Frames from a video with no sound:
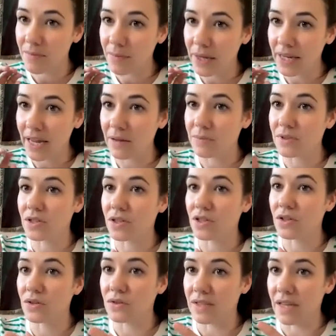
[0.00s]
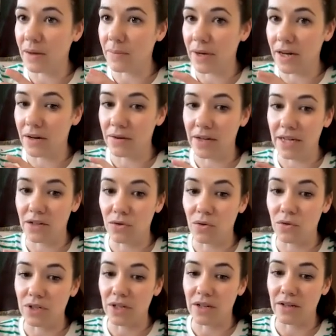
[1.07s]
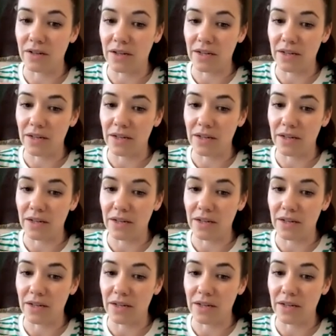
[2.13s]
being able to use that power in order